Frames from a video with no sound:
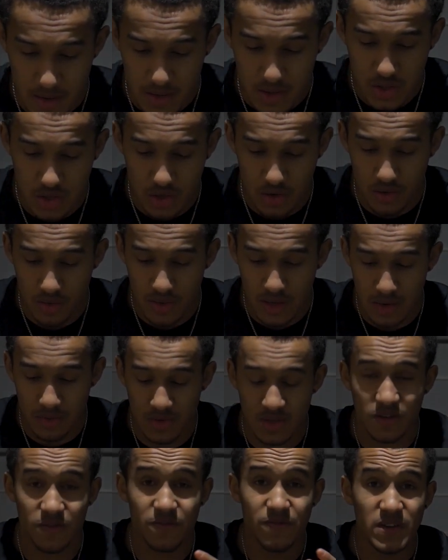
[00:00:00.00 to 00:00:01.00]
So it
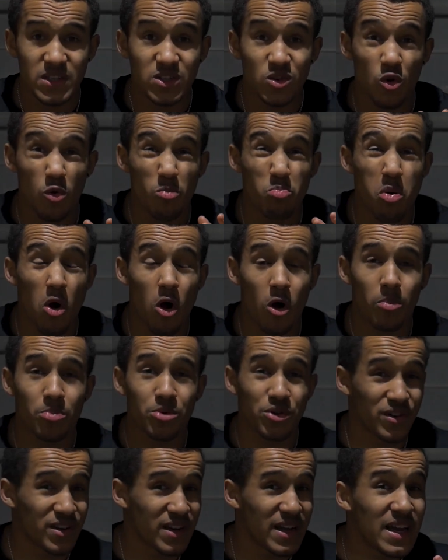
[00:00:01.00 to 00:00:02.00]
was a physical pop.
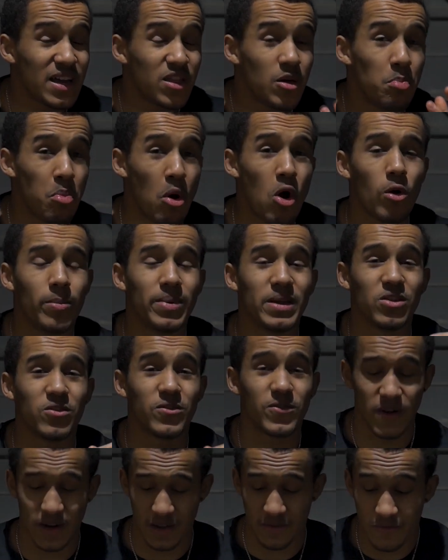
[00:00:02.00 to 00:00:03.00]
You can hear the pop in the
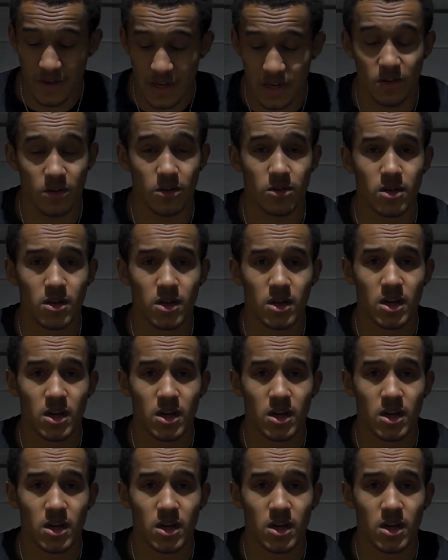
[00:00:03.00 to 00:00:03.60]
fucking video.